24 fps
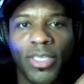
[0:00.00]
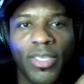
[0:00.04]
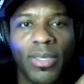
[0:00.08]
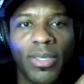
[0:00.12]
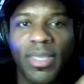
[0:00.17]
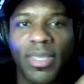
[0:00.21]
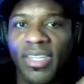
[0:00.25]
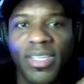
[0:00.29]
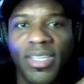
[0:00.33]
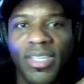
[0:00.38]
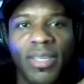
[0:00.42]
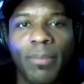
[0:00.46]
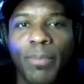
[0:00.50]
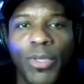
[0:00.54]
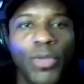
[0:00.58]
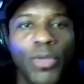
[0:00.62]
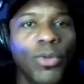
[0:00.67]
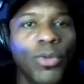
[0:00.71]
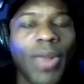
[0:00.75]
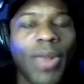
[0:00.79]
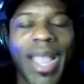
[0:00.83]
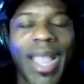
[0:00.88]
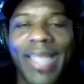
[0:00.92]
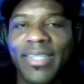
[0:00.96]
in
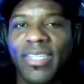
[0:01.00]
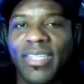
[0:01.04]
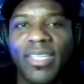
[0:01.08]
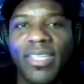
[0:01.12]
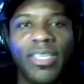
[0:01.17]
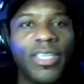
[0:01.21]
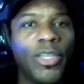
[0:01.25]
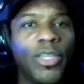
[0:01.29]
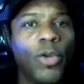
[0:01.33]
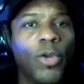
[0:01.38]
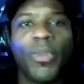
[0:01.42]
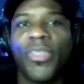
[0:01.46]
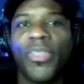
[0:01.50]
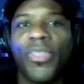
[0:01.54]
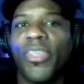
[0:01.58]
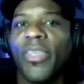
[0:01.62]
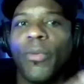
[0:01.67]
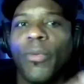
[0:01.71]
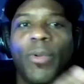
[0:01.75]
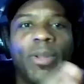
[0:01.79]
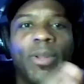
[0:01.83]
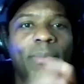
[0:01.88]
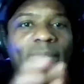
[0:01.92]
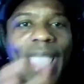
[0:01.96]
computer IT, or whether
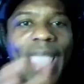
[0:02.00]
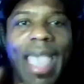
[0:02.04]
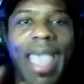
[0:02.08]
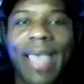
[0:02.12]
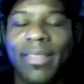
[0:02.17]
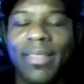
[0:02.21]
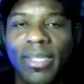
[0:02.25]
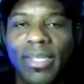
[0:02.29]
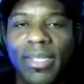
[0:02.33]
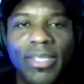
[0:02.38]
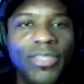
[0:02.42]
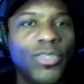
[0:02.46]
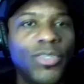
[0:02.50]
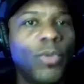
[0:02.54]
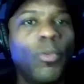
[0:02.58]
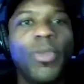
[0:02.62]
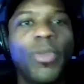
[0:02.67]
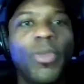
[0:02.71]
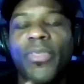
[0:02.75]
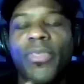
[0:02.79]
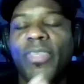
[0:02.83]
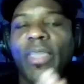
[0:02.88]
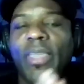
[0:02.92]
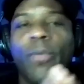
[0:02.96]
they want to be athletes, or
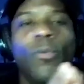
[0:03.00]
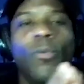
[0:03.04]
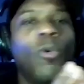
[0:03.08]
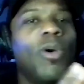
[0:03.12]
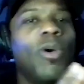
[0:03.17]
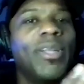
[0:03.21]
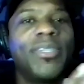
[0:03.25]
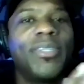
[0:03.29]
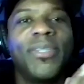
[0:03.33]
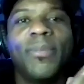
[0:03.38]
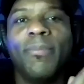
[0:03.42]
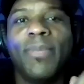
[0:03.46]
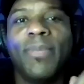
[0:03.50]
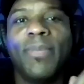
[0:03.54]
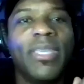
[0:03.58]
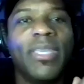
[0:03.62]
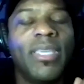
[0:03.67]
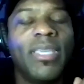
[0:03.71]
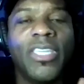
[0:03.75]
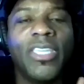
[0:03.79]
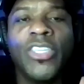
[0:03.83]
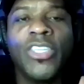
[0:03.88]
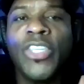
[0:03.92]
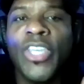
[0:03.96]
whether they want to
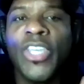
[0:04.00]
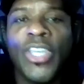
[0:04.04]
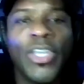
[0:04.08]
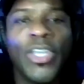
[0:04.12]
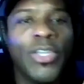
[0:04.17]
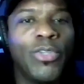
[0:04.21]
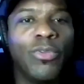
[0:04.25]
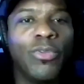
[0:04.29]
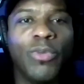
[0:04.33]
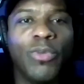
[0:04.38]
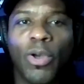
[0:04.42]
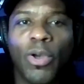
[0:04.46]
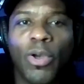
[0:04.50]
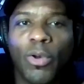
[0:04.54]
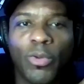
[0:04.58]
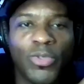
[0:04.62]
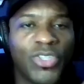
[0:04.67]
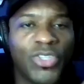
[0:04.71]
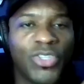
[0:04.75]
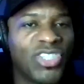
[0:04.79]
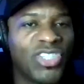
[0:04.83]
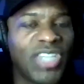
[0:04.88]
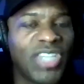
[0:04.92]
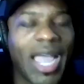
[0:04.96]
be,
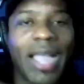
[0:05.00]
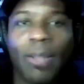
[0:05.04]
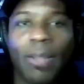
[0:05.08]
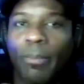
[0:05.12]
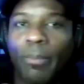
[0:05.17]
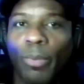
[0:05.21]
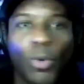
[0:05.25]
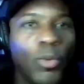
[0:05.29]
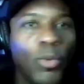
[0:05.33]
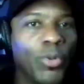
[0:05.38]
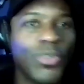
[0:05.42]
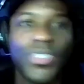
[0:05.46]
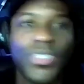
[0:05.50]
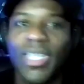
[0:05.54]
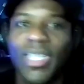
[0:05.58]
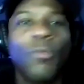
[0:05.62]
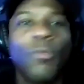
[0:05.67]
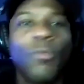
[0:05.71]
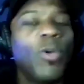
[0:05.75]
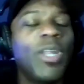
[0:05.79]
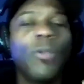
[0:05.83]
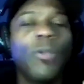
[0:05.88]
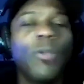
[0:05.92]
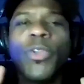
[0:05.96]
stockbrokers,
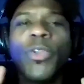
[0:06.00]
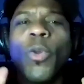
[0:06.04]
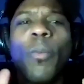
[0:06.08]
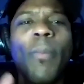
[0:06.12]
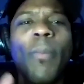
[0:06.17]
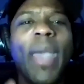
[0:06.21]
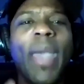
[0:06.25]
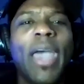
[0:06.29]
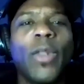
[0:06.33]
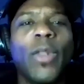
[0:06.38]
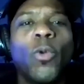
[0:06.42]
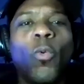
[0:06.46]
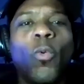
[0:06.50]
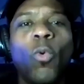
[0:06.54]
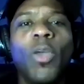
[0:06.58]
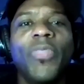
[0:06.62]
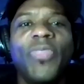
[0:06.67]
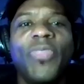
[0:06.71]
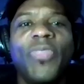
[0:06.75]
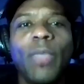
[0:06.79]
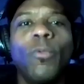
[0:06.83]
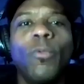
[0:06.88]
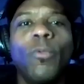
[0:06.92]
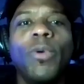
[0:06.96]
no matter
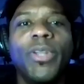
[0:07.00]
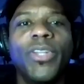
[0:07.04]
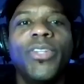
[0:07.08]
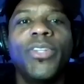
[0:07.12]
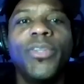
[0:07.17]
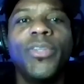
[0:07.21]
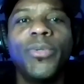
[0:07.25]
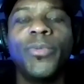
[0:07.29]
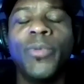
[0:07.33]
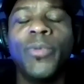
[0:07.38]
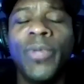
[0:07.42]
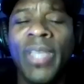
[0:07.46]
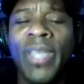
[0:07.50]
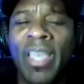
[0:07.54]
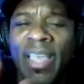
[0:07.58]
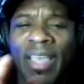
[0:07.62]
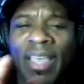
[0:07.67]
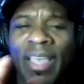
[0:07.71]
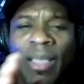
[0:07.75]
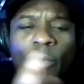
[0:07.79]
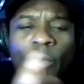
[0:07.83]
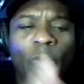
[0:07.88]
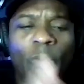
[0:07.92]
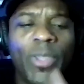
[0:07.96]
what they want to do,
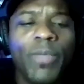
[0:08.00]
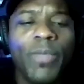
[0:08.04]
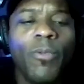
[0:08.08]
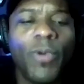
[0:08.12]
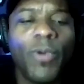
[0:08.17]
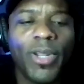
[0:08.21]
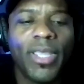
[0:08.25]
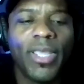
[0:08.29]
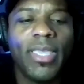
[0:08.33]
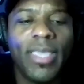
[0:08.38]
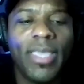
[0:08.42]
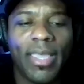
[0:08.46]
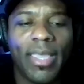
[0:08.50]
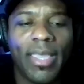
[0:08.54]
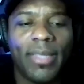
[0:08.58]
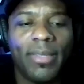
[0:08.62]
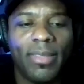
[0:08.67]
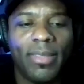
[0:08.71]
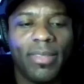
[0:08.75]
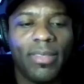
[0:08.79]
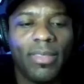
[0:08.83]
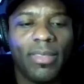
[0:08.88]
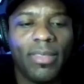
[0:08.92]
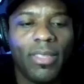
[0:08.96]
we want to get
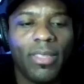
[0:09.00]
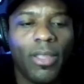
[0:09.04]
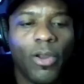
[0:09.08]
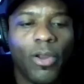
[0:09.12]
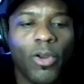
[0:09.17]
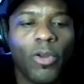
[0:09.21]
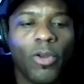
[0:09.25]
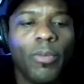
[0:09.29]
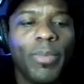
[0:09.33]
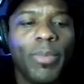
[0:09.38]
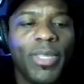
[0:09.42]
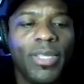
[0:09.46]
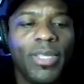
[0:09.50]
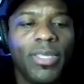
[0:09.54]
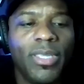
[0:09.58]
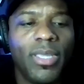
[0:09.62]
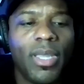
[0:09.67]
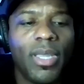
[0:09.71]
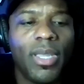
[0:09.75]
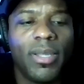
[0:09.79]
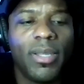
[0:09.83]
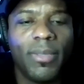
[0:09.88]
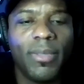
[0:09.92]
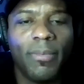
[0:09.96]
urban
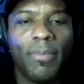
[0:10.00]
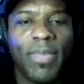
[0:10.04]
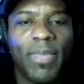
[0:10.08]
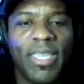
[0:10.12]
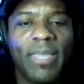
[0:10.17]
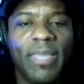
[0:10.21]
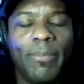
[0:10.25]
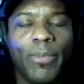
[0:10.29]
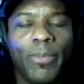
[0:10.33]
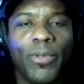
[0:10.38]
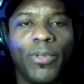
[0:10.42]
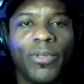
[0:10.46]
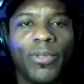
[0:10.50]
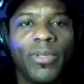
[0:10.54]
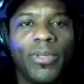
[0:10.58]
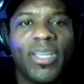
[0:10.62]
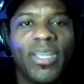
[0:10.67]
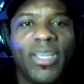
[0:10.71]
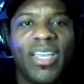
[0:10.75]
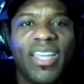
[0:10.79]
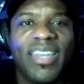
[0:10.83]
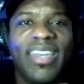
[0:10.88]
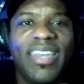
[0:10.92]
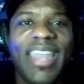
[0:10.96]
young people
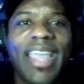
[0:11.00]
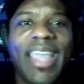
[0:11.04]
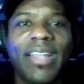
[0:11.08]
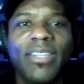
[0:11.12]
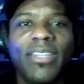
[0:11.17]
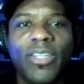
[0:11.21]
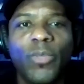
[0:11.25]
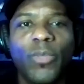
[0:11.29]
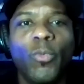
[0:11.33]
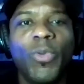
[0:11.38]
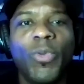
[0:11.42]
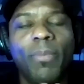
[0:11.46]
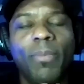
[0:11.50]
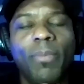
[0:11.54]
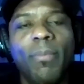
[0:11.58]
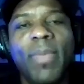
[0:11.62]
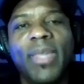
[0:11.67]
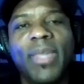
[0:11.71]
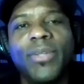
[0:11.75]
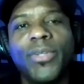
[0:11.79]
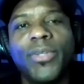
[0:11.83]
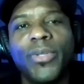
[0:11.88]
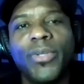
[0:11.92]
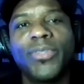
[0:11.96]
connected with
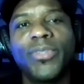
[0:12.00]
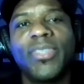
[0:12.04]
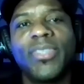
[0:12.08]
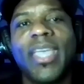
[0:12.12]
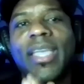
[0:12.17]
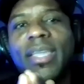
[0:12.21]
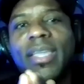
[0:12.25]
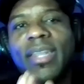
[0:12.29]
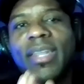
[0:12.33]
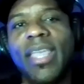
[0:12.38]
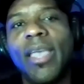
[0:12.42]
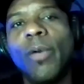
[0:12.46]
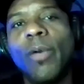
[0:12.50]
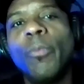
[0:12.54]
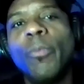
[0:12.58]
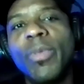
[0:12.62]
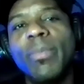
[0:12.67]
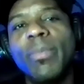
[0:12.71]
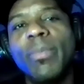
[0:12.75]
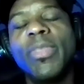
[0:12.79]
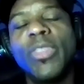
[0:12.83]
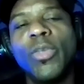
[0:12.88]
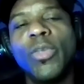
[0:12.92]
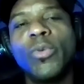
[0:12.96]
mentors that can help
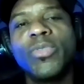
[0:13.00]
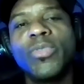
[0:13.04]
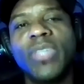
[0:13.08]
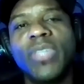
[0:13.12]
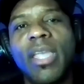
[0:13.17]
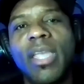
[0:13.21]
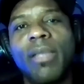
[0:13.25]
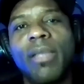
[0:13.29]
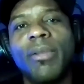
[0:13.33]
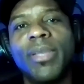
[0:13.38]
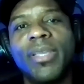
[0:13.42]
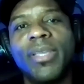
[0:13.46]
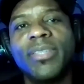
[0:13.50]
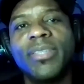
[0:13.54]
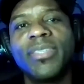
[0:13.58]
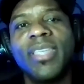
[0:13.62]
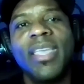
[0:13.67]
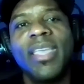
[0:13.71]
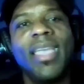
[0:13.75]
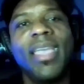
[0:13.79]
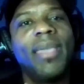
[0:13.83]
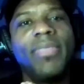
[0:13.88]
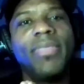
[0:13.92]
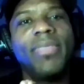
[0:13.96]
them in those areas,
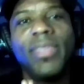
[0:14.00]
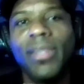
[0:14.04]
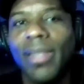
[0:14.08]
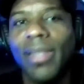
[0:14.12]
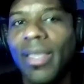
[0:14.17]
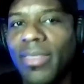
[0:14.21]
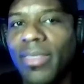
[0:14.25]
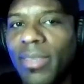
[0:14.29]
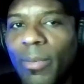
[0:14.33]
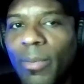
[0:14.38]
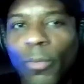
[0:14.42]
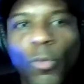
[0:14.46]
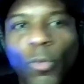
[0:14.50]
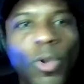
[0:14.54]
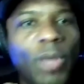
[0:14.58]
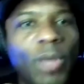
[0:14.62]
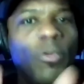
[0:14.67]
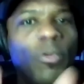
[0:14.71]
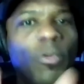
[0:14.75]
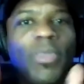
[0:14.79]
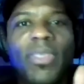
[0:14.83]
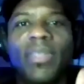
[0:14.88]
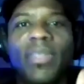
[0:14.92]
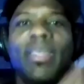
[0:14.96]
and then let them run
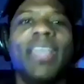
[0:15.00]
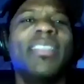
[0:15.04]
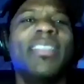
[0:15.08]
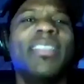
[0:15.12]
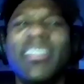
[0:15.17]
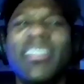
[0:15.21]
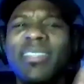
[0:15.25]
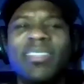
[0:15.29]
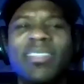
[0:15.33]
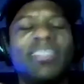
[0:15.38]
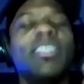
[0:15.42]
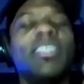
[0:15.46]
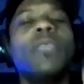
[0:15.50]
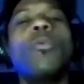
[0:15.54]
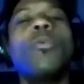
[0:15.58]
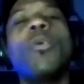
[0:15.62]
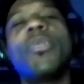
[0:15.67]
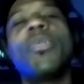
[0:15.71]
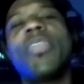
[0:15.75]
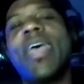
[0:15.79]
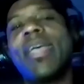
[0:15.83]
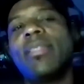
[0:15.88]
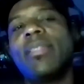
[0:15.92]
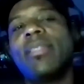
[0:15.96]
with it, and then see
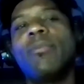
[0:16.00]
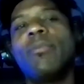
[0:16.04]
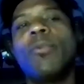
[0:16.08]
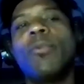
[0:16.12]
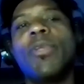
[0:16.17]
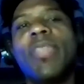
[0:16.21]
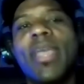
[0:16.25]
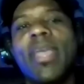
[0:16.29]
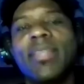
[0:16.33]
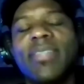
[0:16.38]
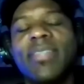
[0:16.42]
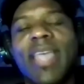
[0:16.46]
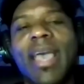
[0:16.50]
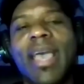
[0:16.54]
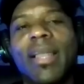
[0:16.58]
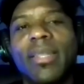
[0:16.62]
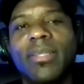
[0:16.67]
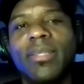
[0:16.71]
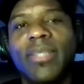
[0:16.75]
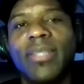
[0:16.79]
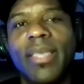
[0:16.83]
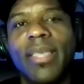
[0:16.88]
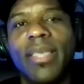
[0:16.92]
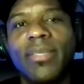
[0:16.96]
where that
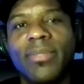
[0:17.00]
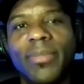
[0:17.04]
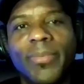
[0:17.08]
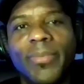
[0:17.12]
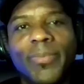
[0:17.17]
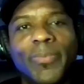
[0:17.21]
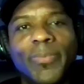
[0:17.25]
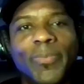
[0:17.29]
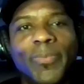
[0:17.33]
talent takes them.